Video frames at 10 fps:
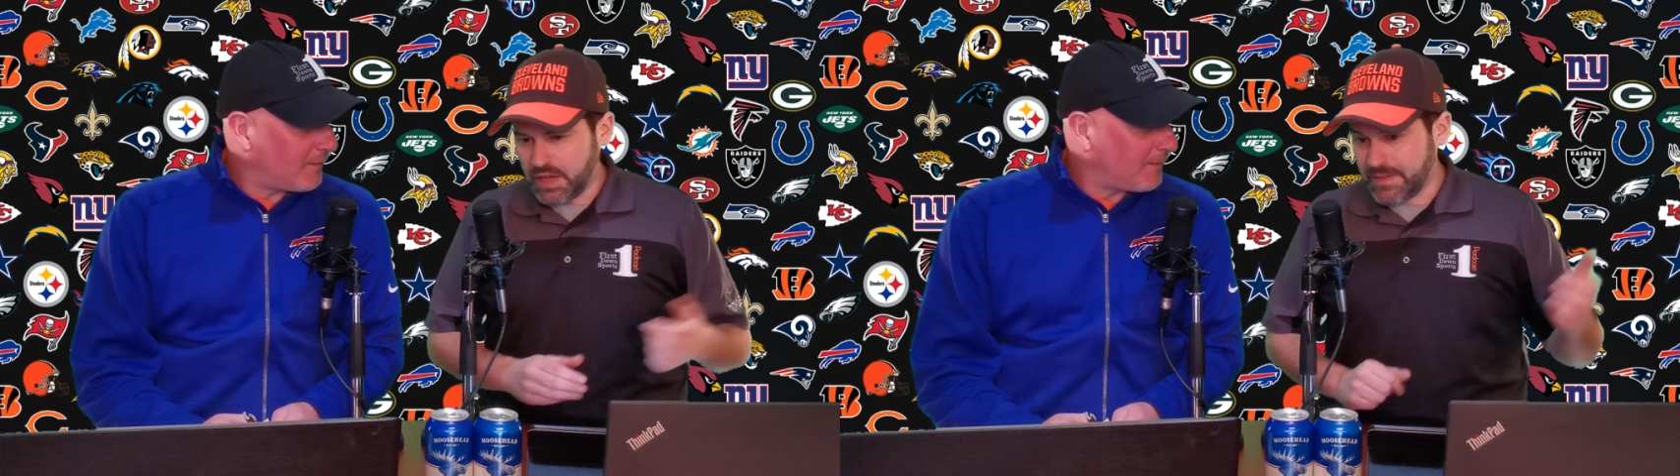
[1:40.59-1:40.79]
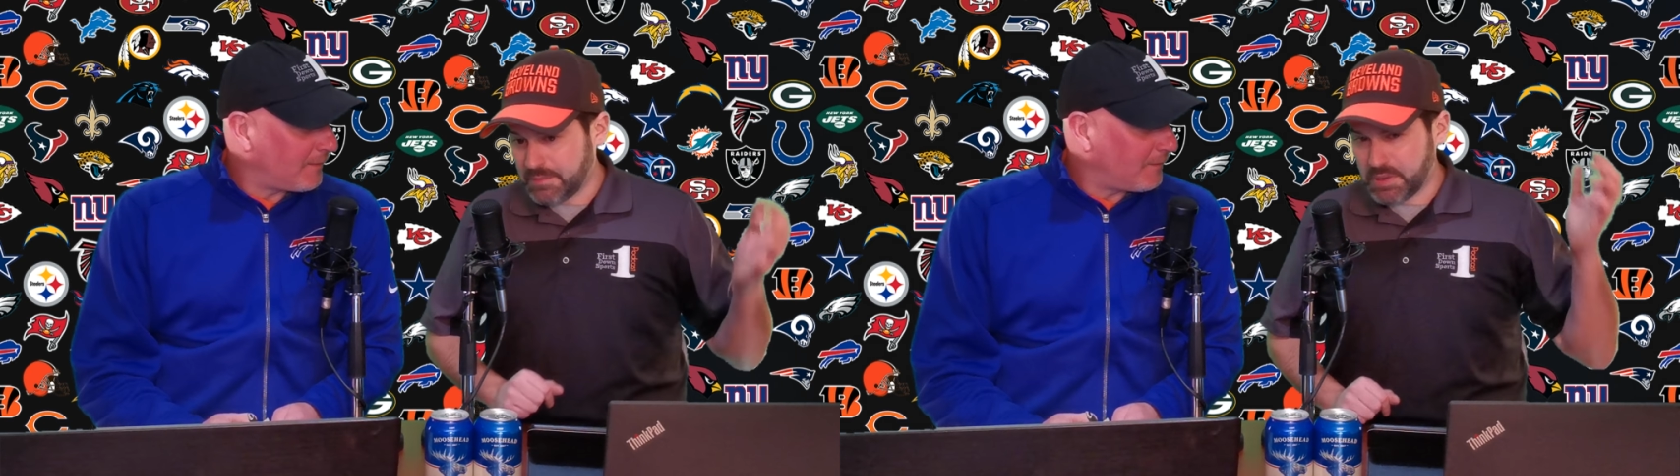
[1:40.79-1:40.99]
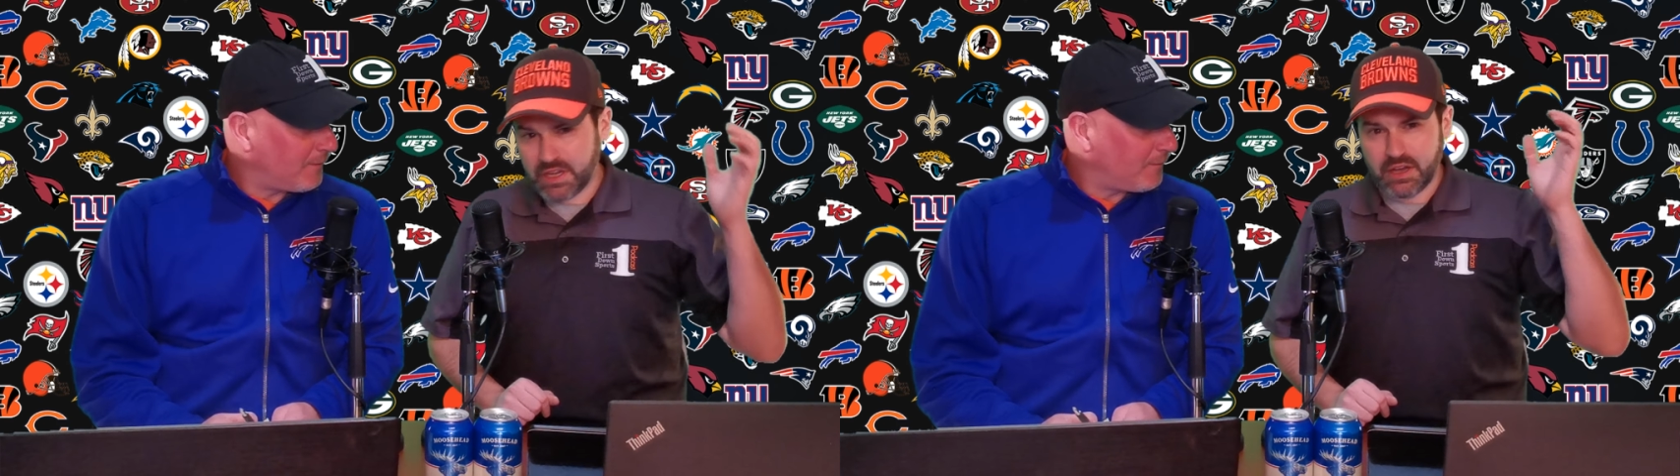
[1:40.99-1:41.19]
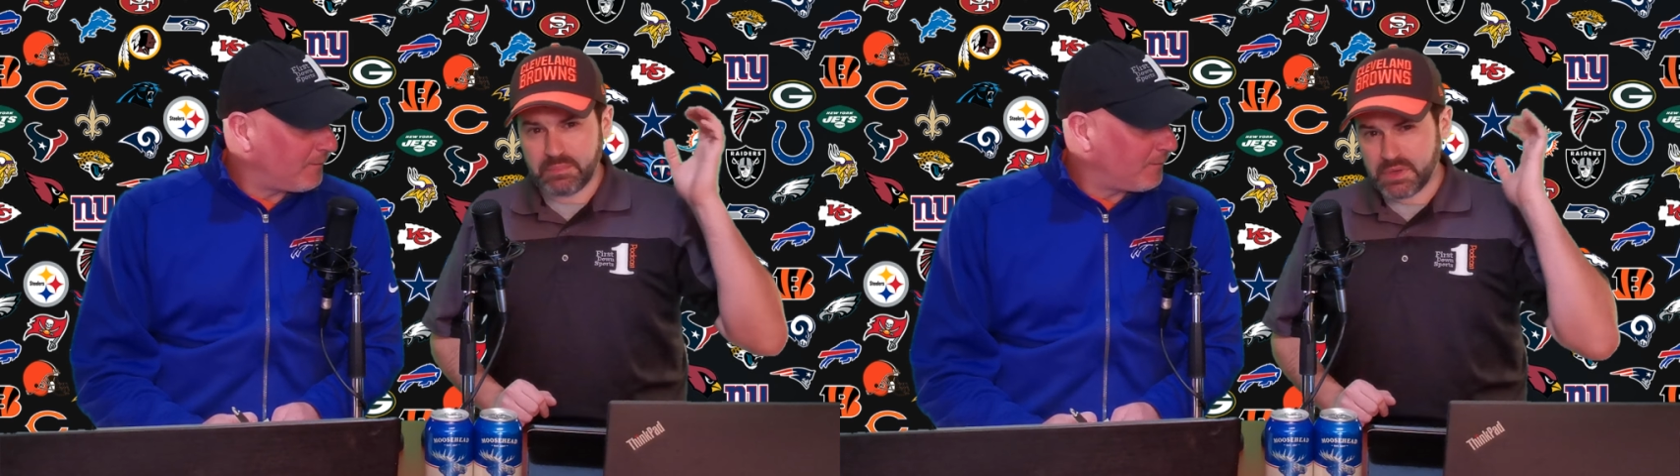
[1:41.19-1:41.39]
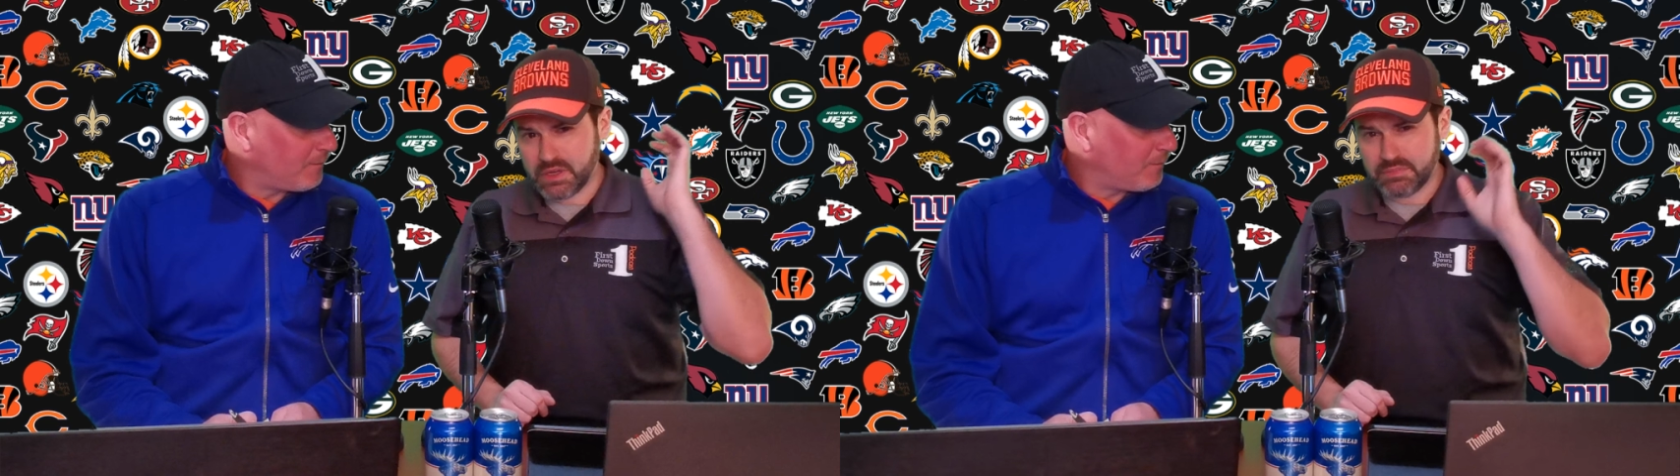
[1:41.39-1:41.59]
and they pick
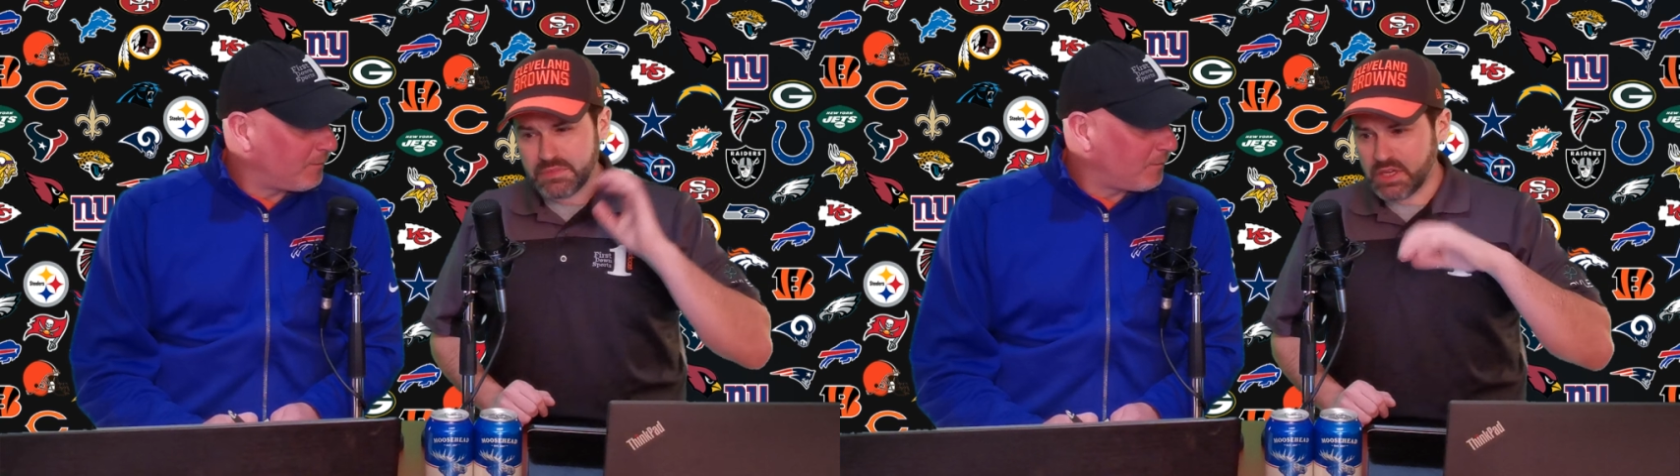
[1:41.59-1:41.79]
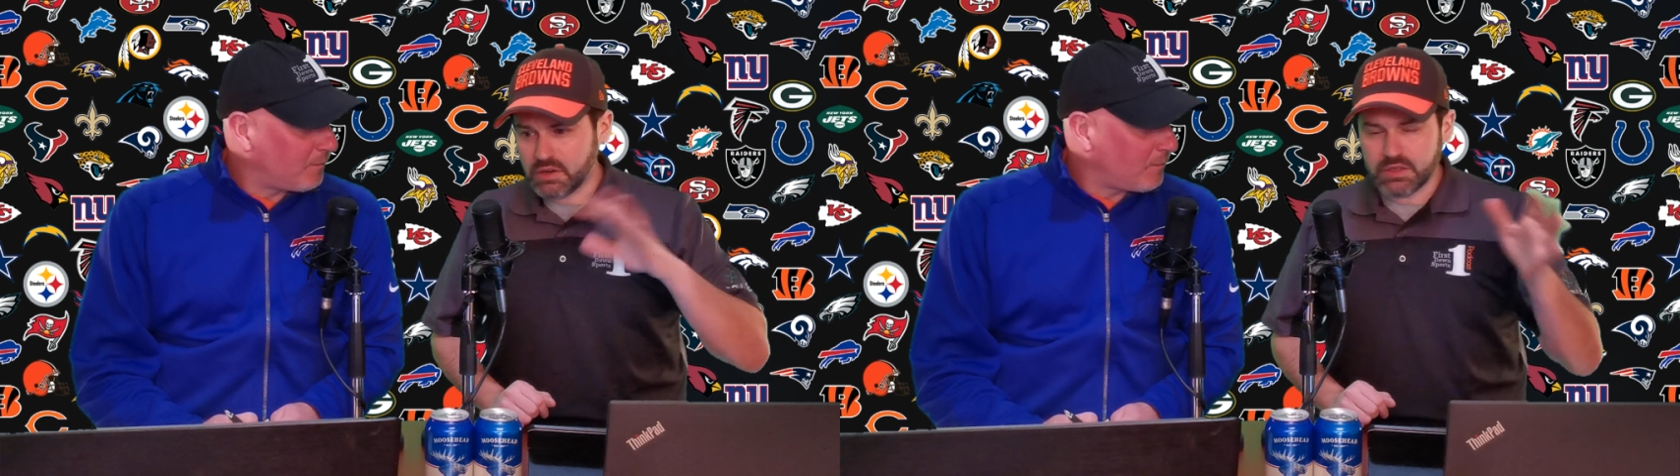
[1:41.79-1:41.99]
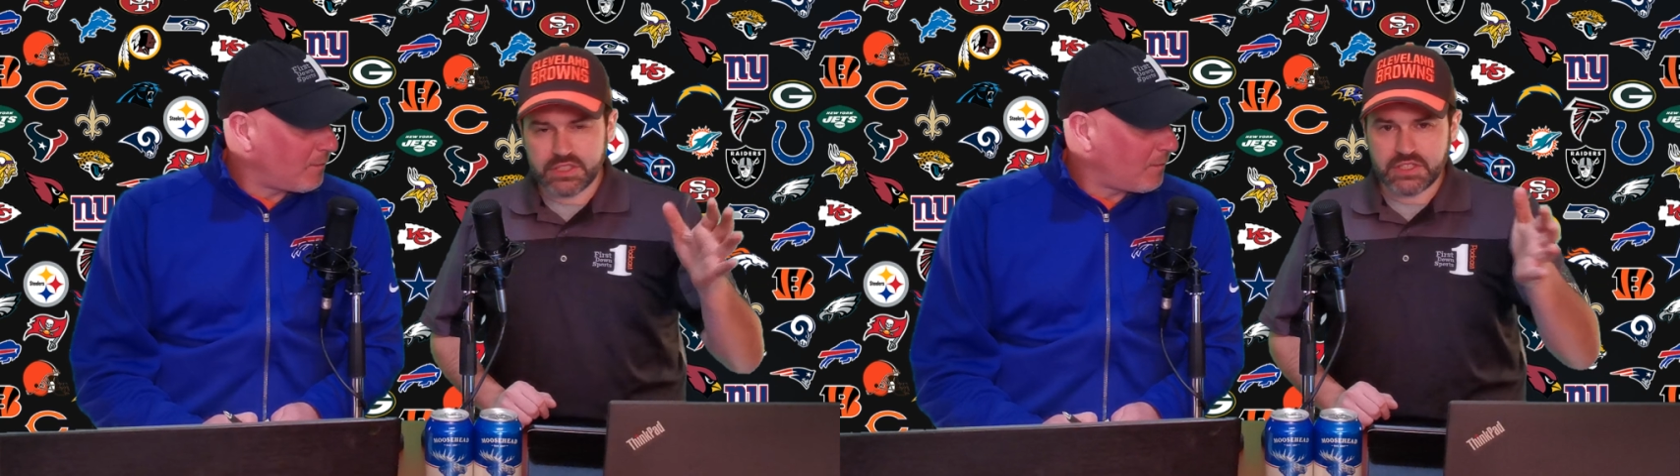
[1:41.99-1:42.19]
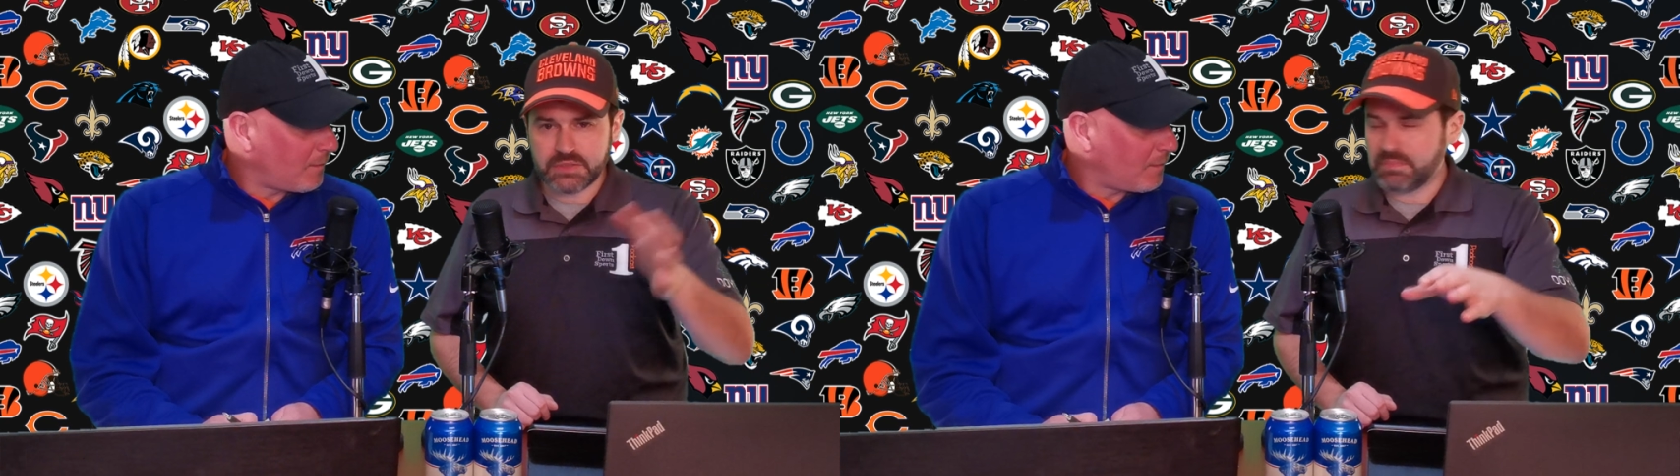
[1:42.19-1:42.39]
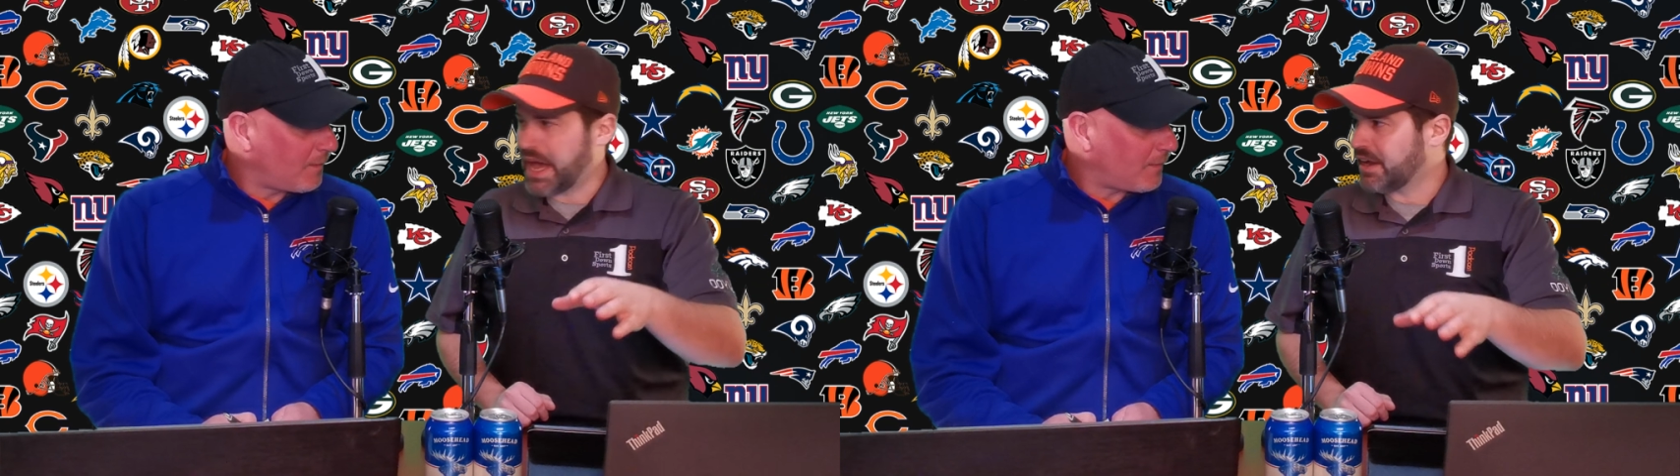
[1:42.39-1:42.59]
up a
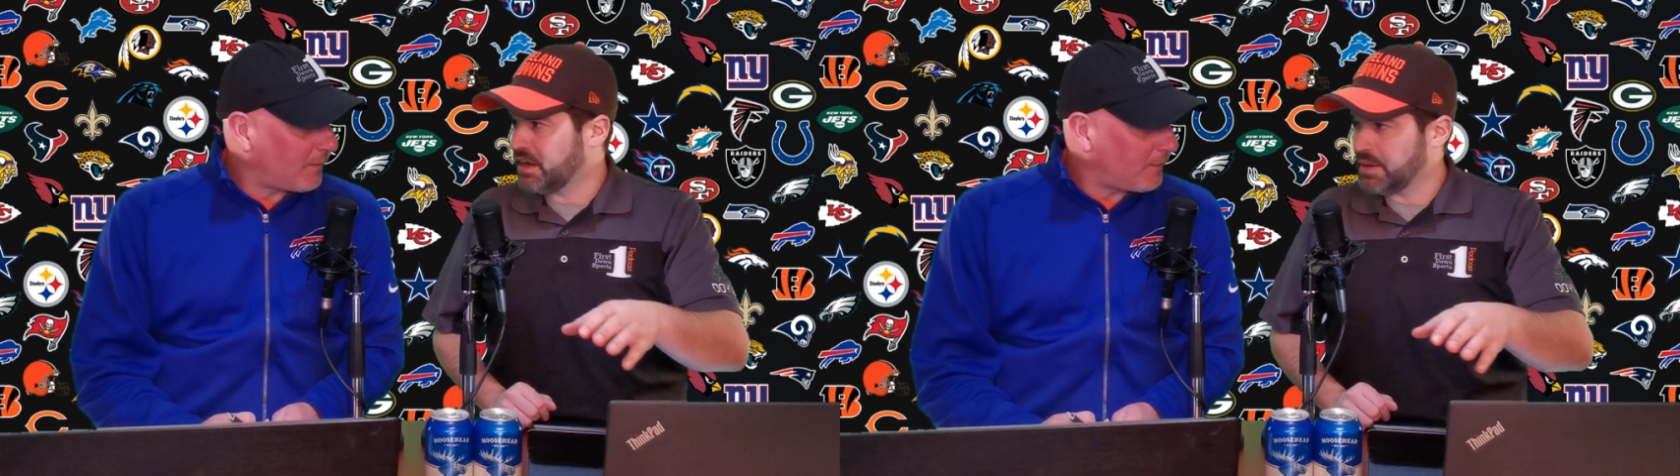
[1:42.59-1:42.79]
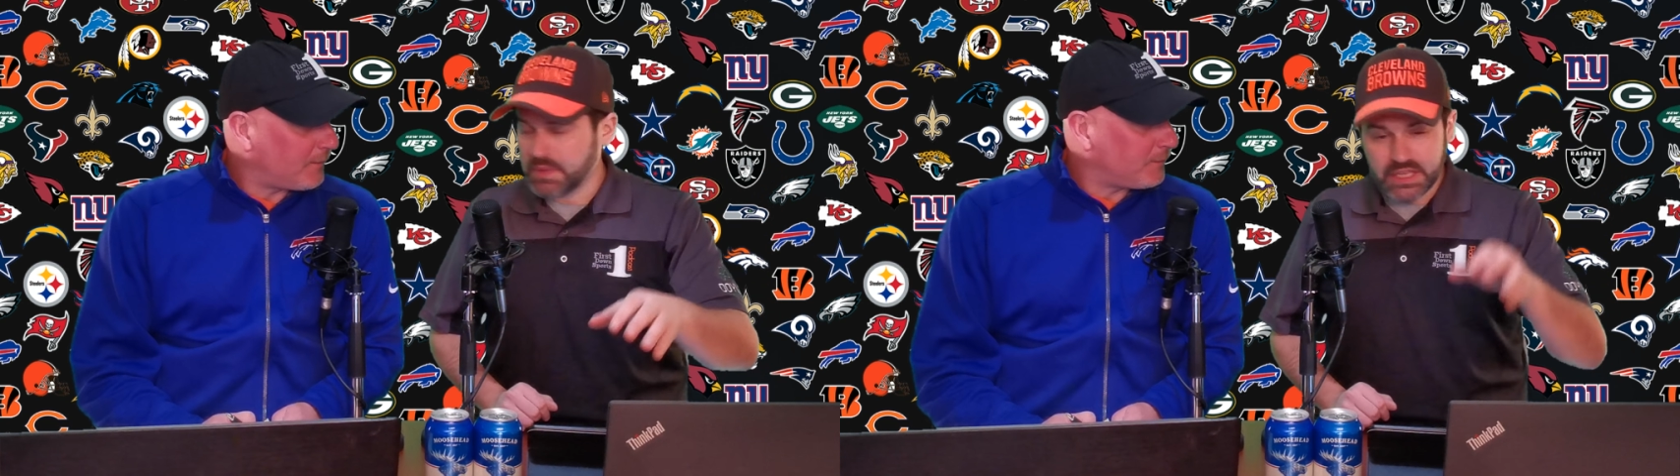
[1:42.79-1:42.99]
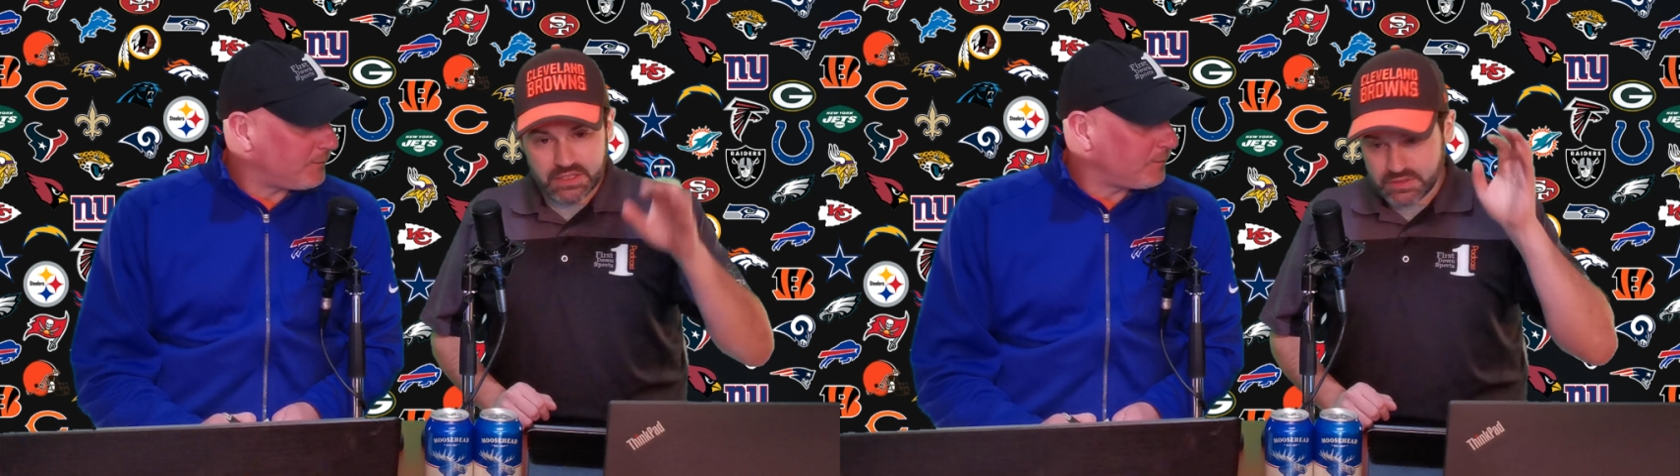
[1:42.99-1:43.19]
decent backup.